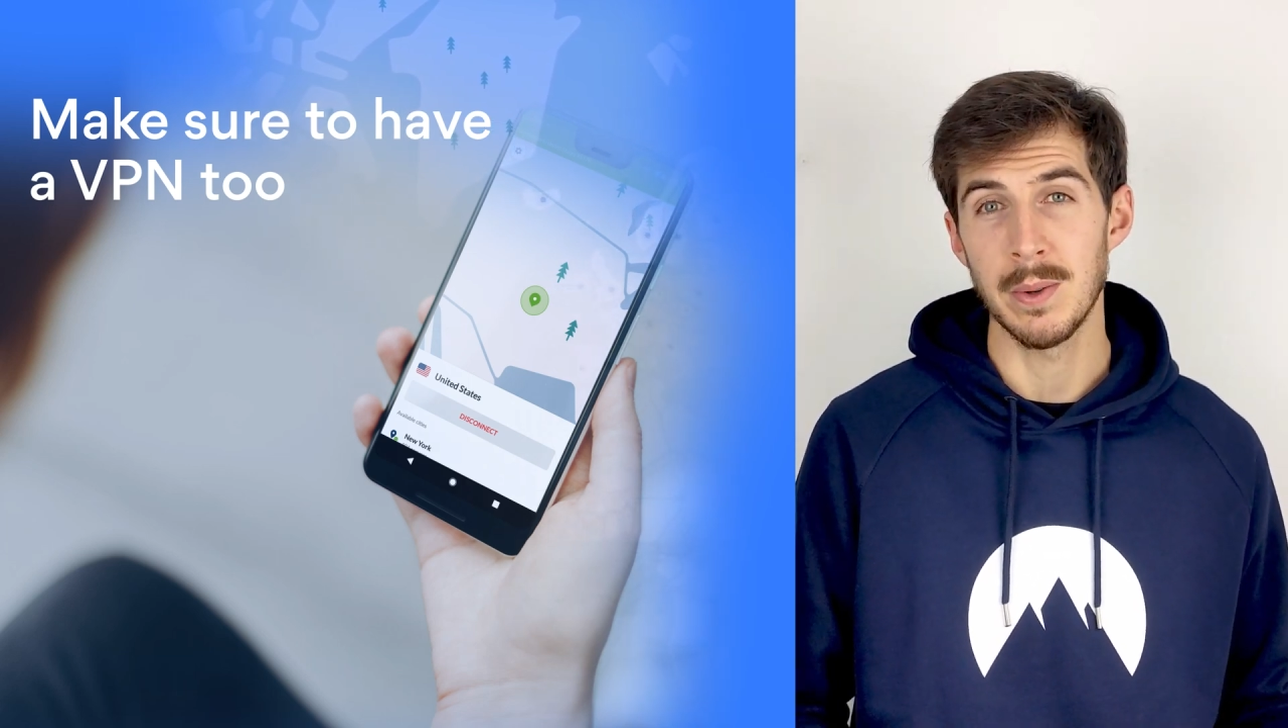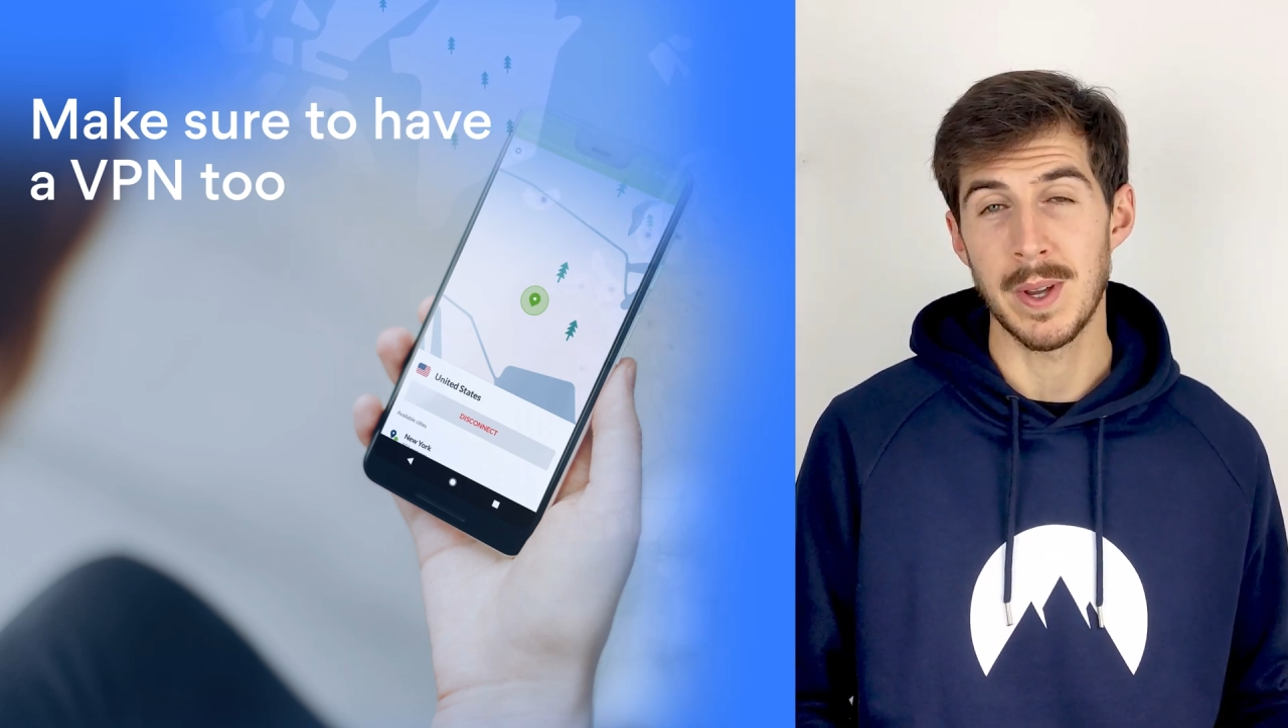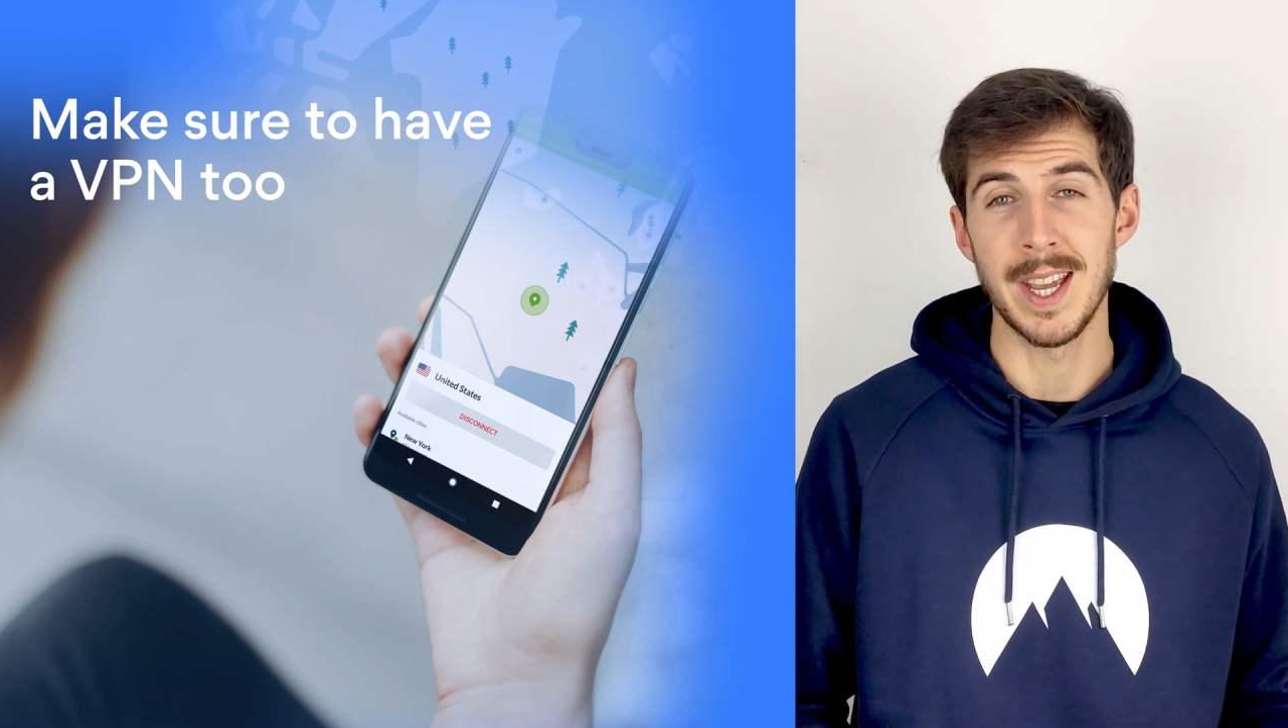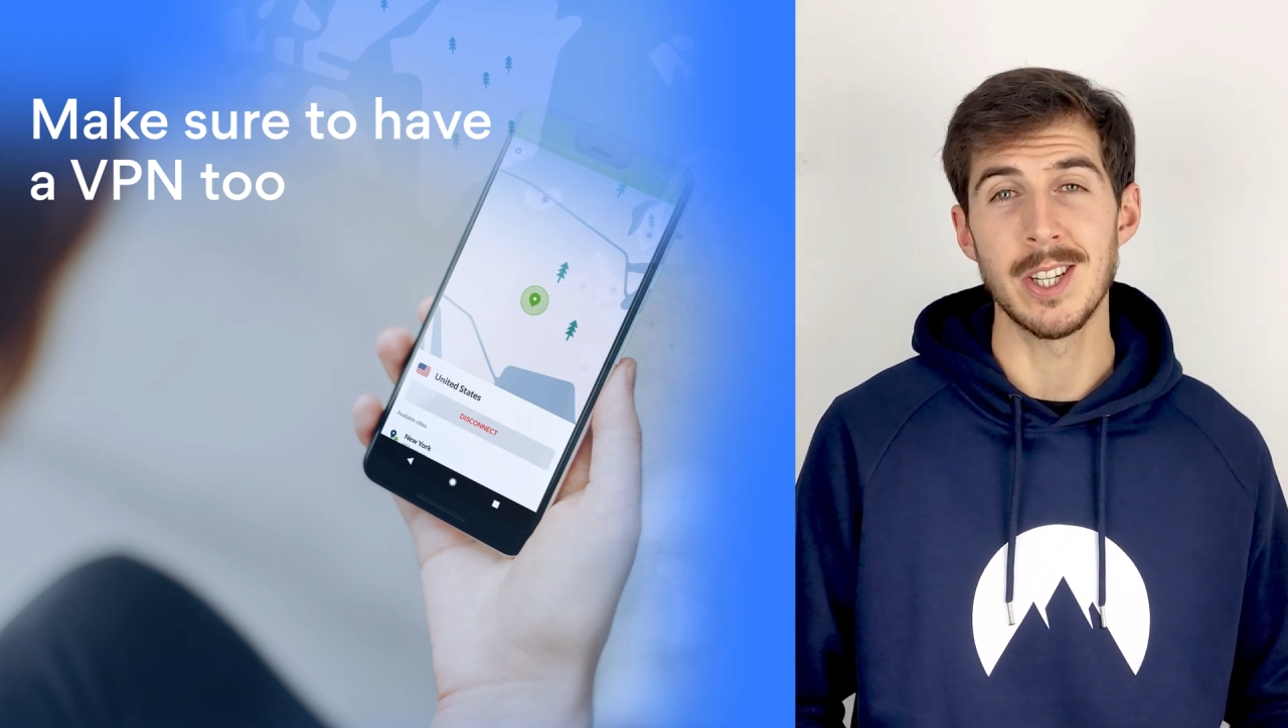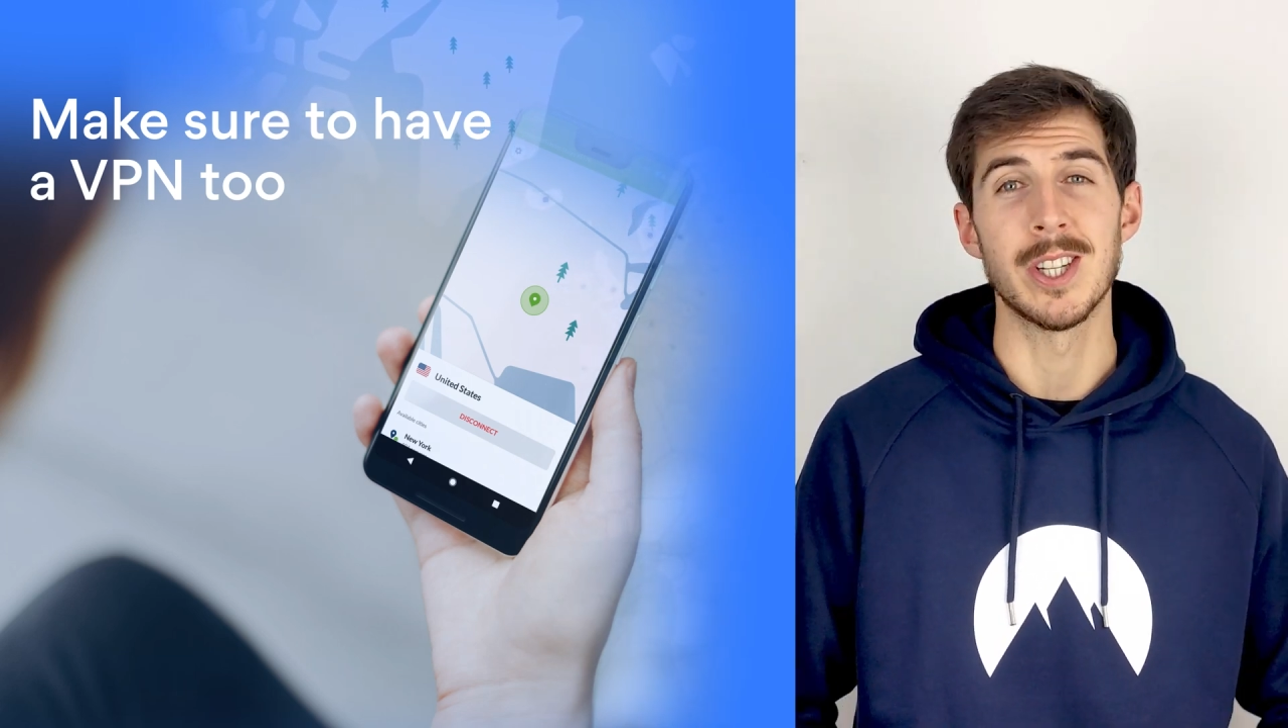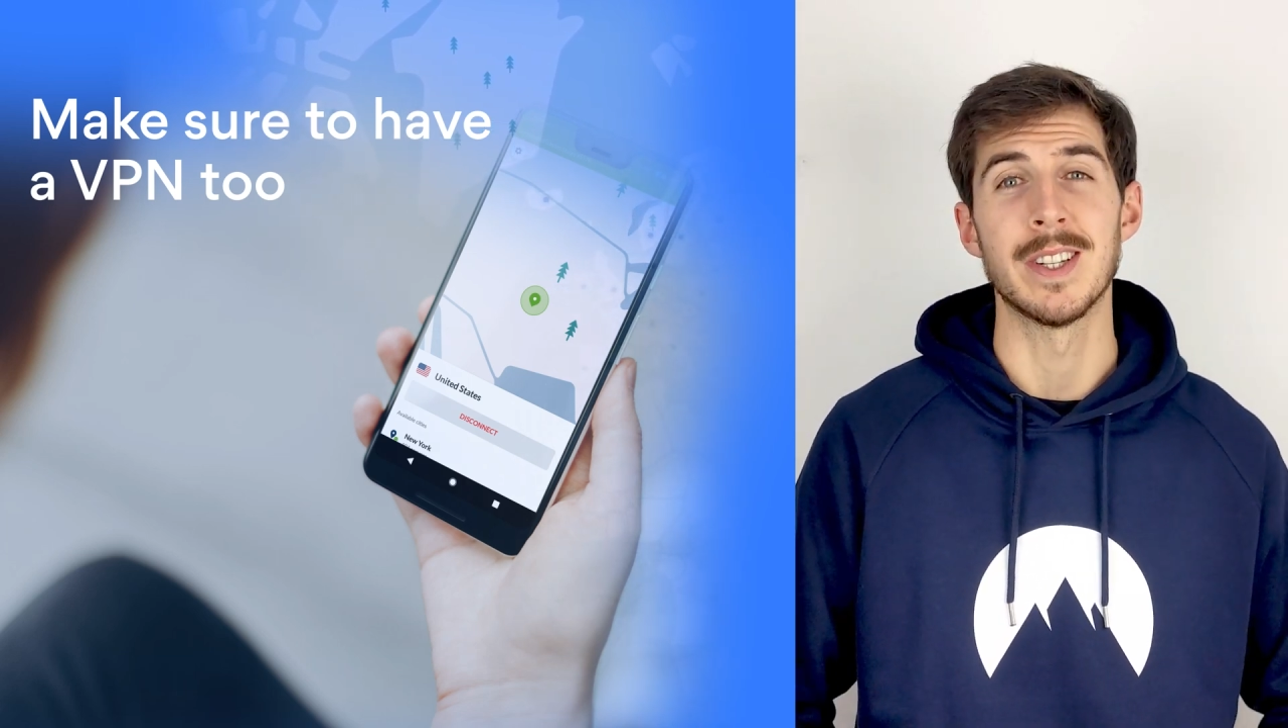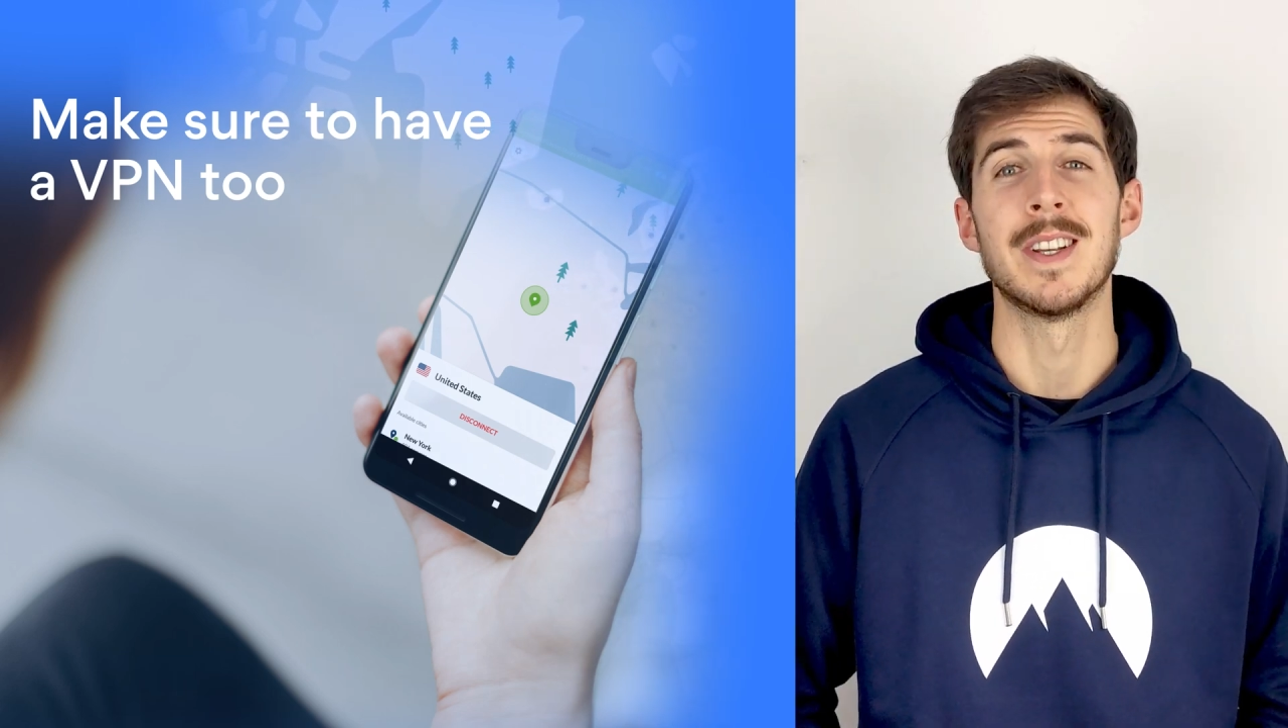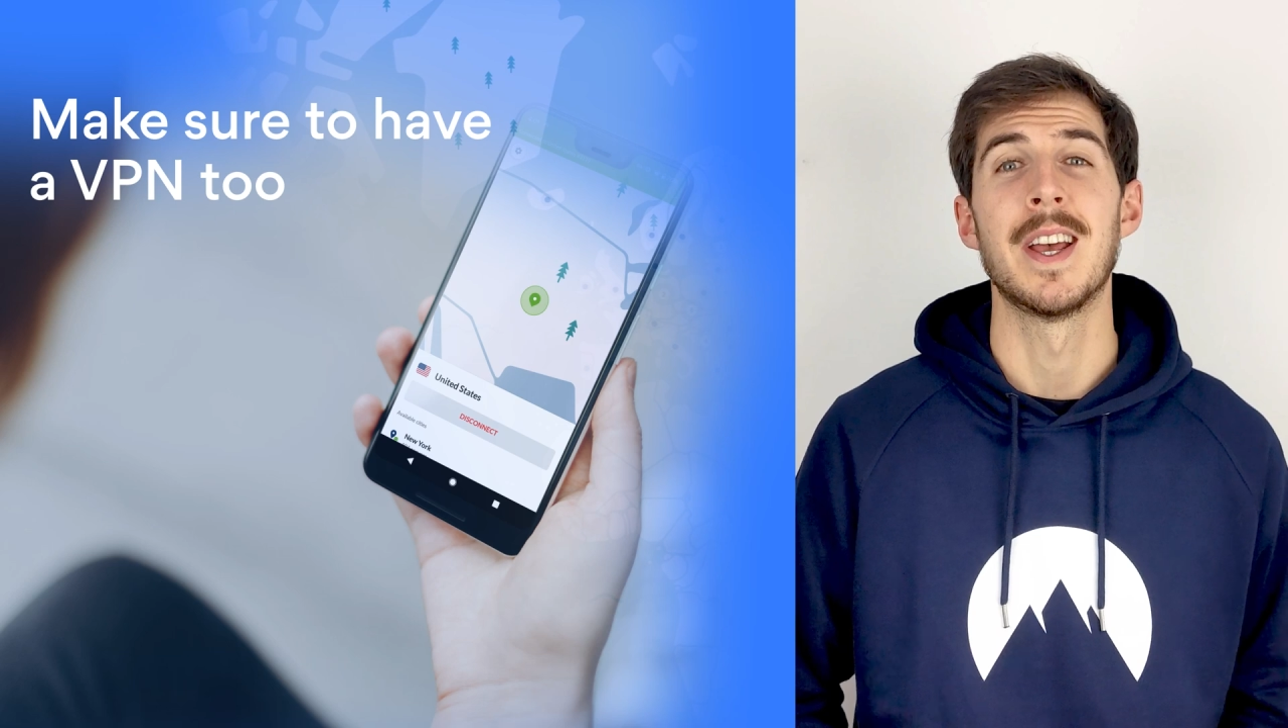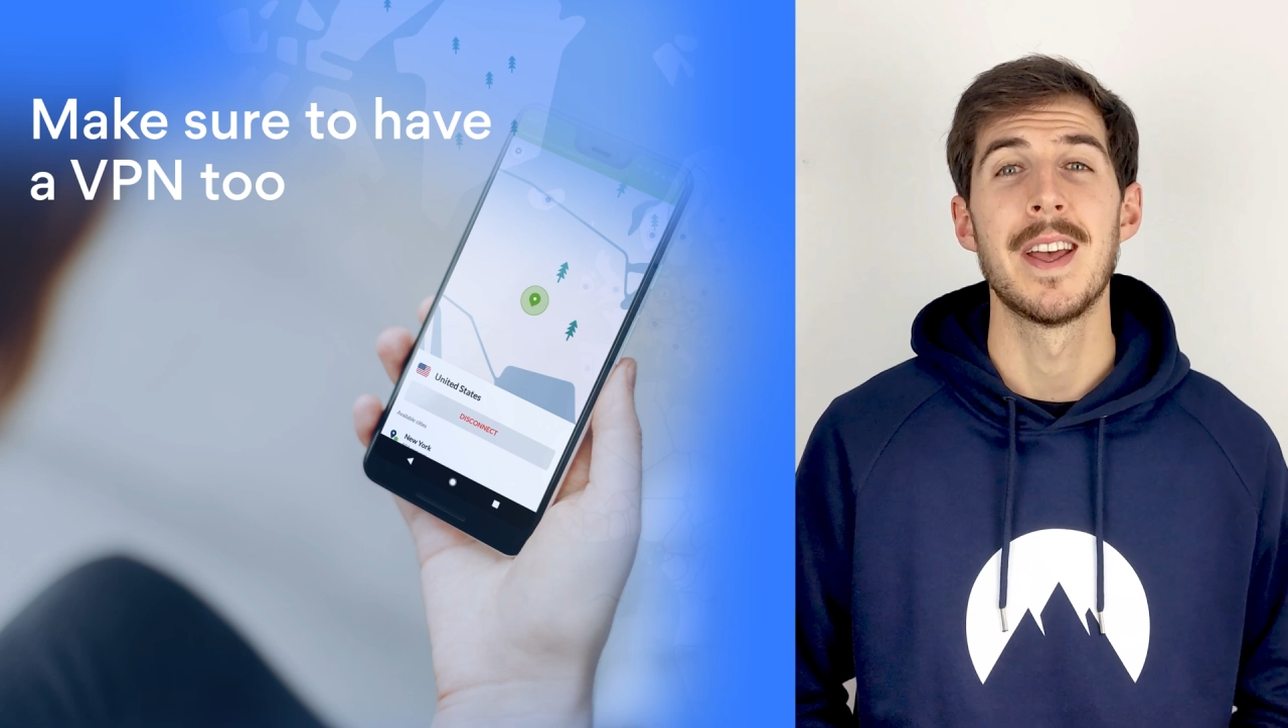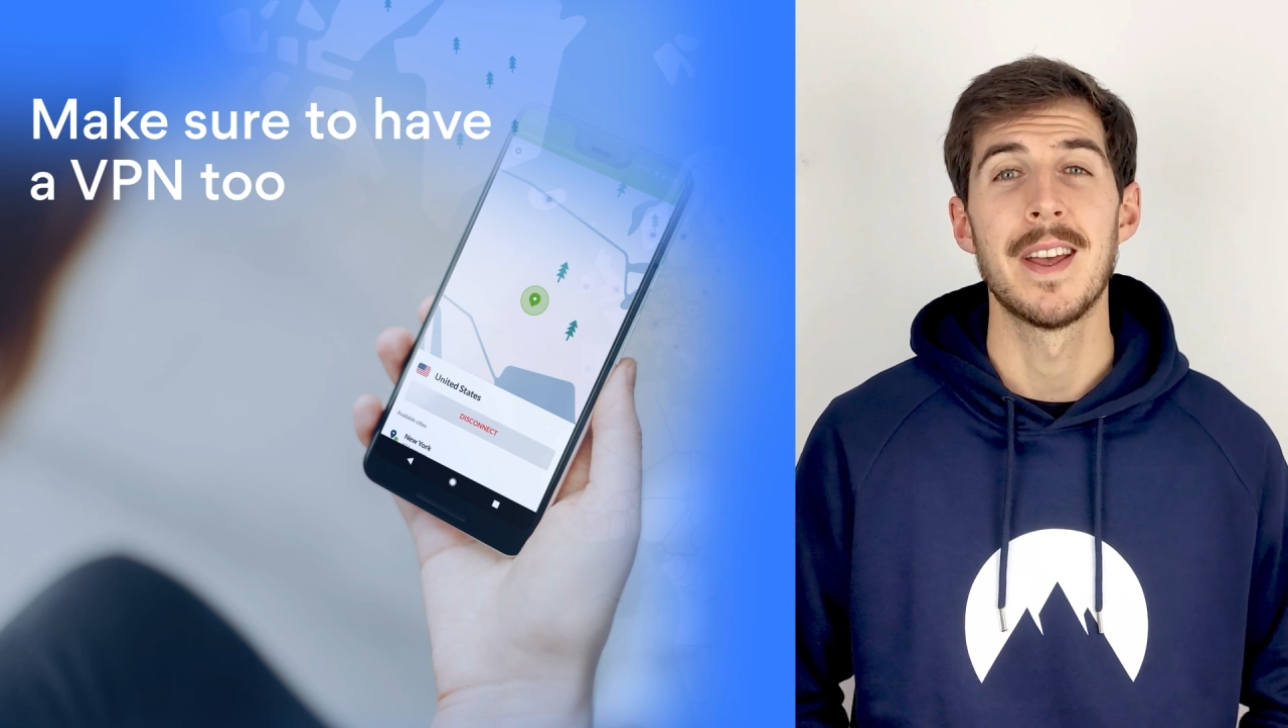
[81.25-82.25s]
location.